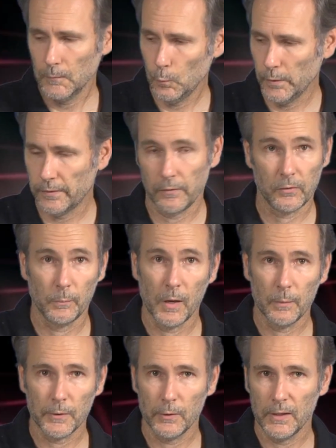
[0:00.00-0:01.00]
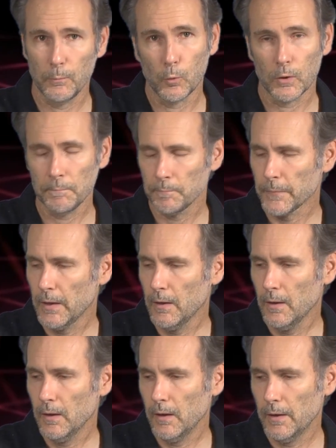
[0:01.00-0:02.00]
with the thermometer anymore.
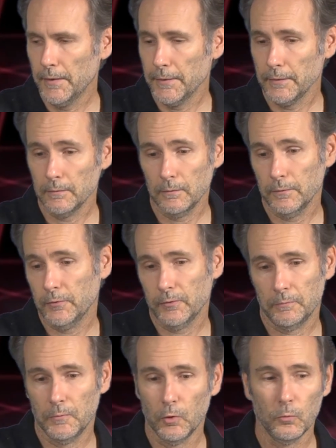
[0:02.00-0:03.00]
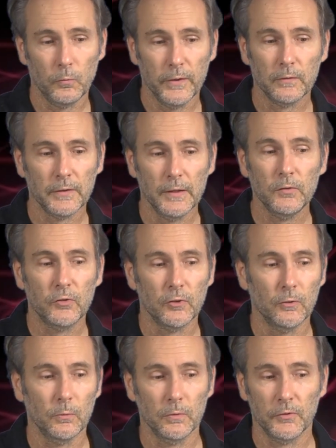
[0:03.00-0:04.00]
Uh, there's no real need
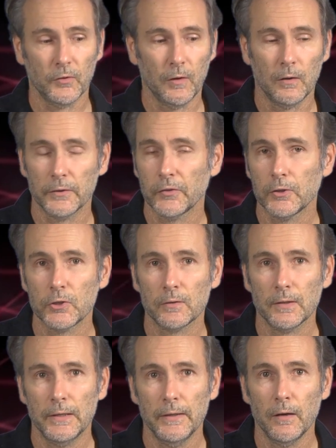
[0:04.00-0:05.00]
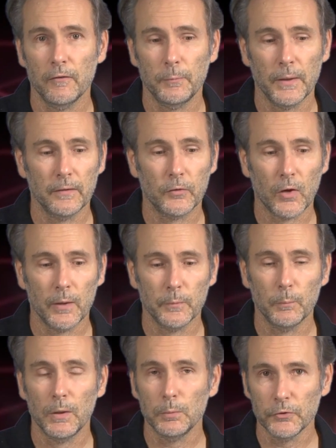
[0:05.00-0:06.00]
to. As long as I shut the heat off by the time
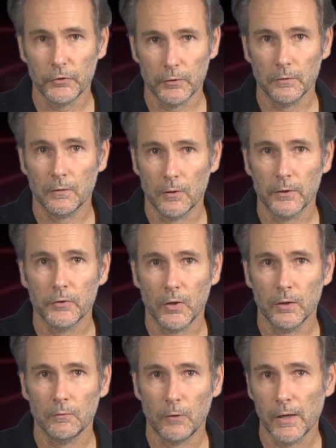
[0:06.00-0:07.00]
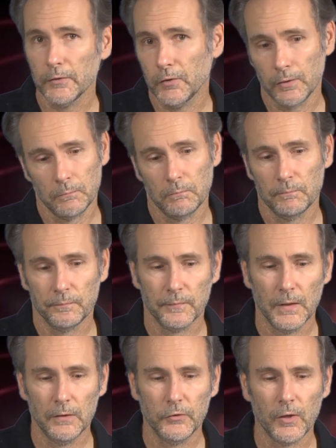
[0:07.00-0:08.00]
the bubbles are, are done rising,
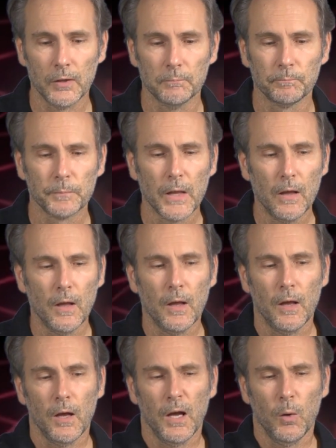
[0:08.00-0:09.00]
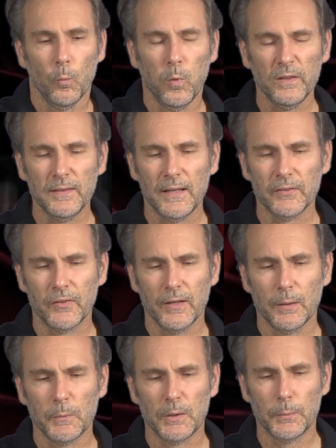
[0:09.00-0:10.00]
it's done. One last
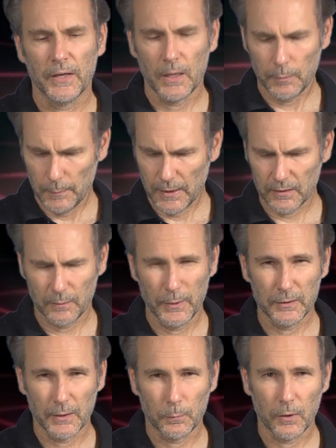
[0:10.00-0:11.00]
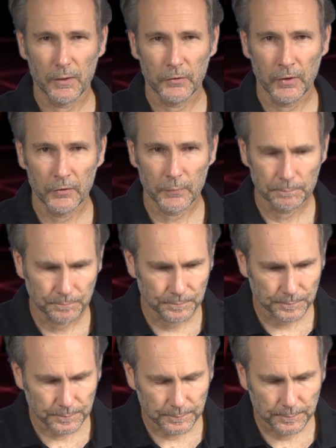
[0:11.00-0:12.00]
thing I'm going to bring up about the melting process.
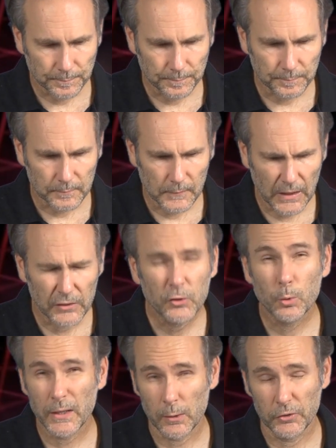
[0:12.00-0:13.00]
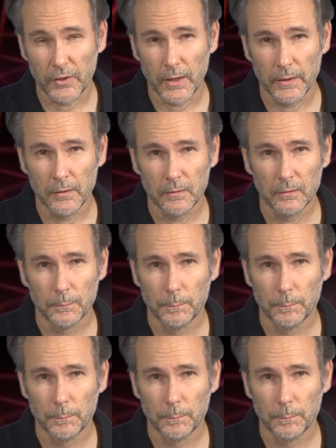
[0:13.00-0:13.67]
Do it outside.